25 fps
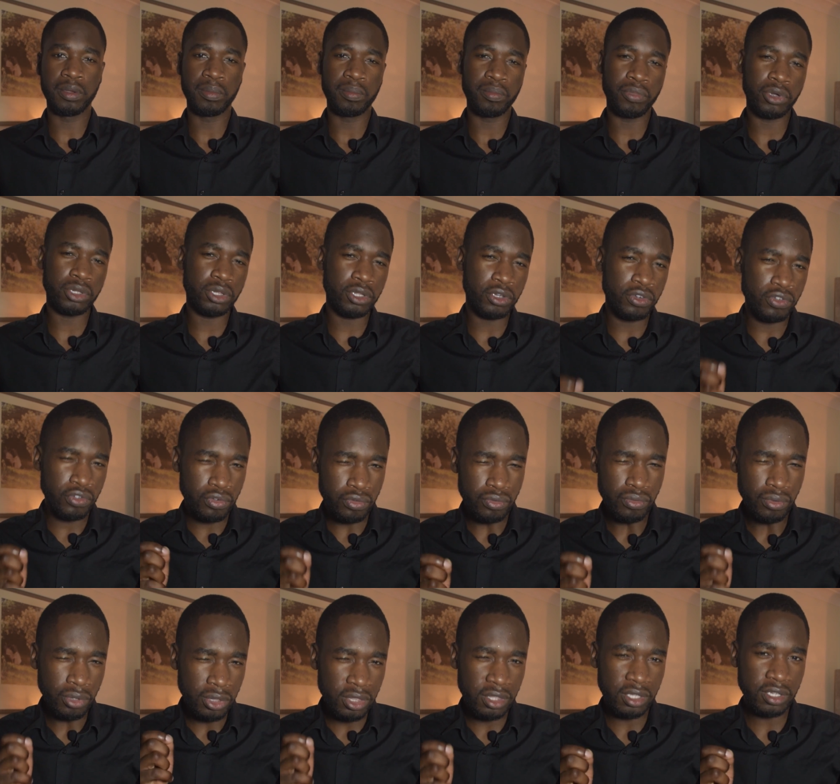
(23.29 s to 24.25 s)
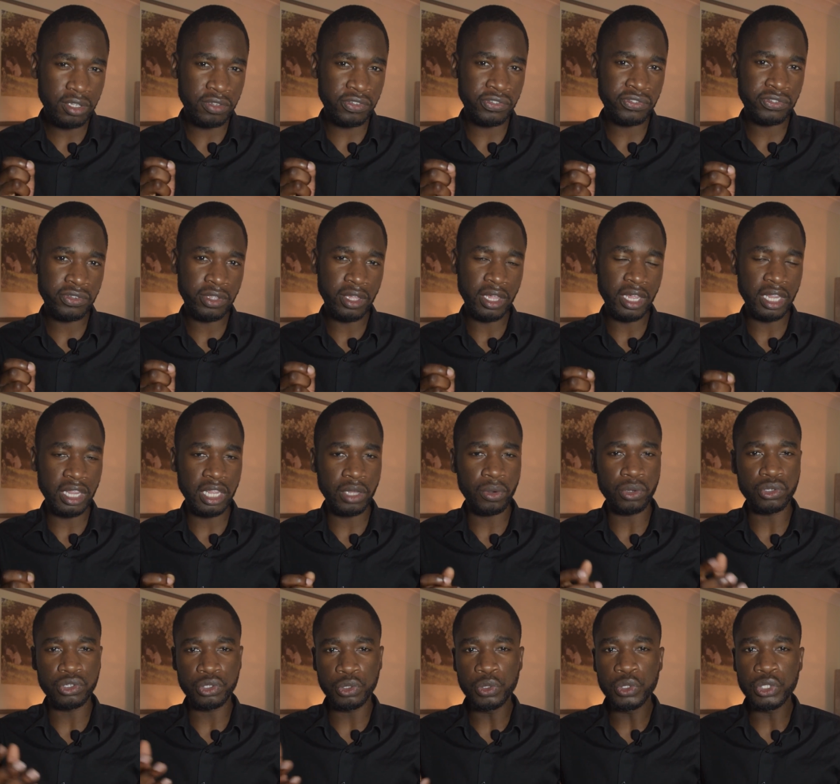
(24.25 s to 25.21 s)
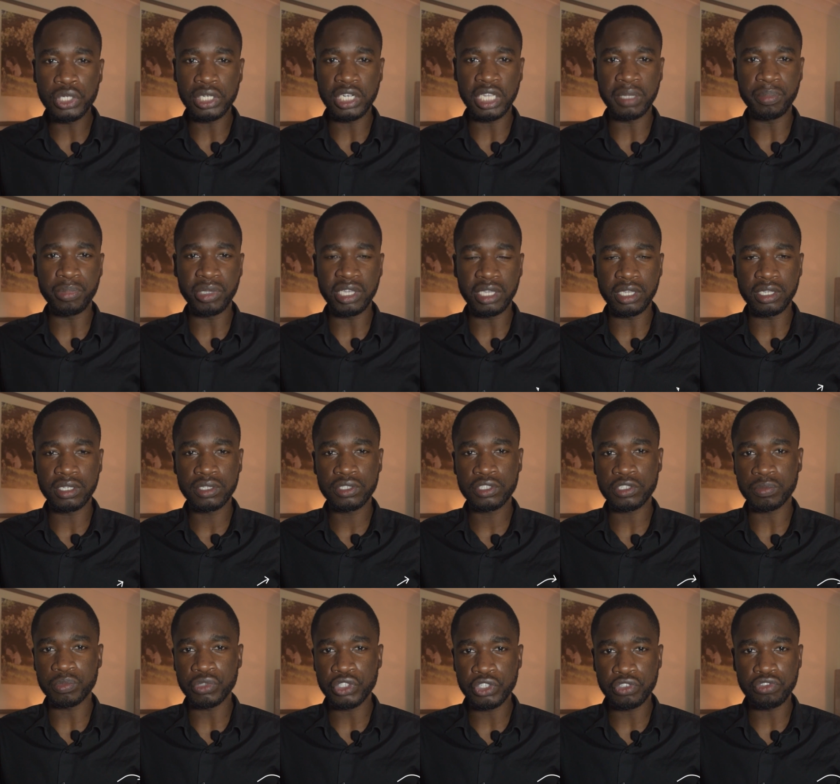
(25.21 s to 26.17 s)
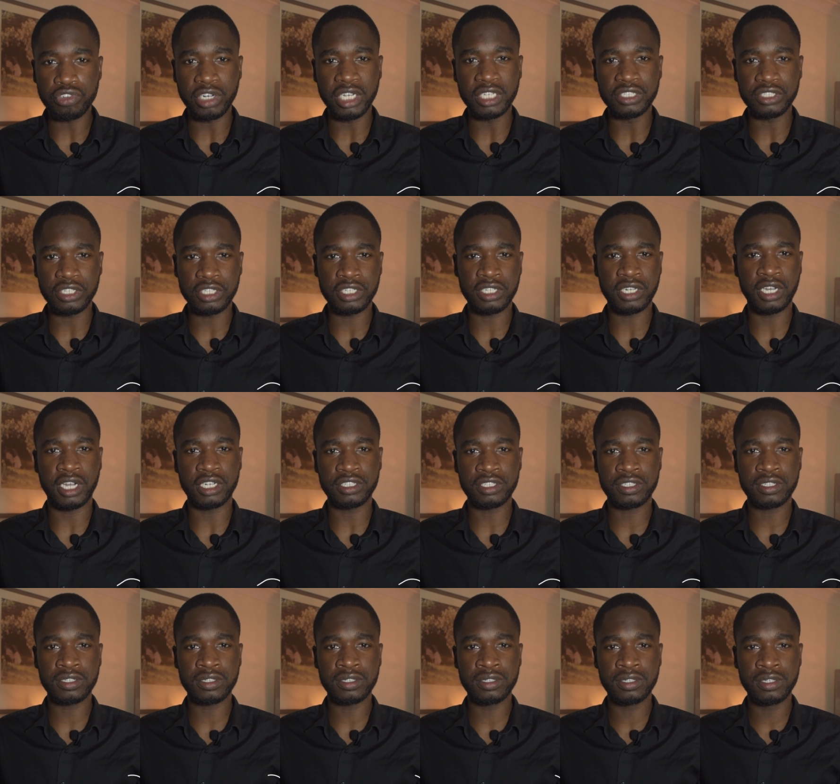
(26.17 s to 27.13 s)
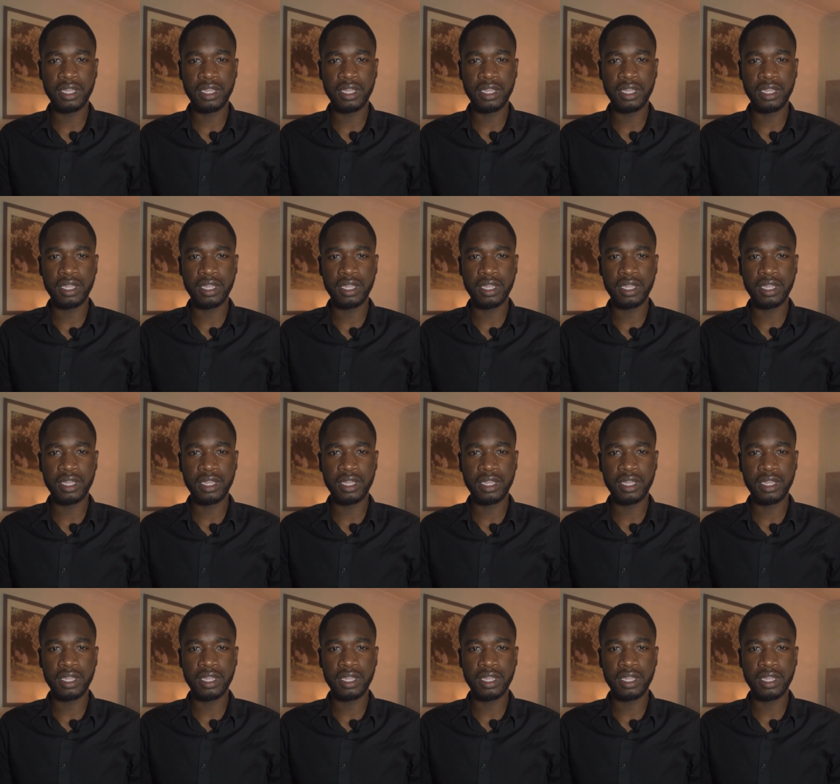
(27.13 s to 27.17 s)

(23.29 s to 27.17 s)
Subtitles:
but the truth is there will usually be some strings attached.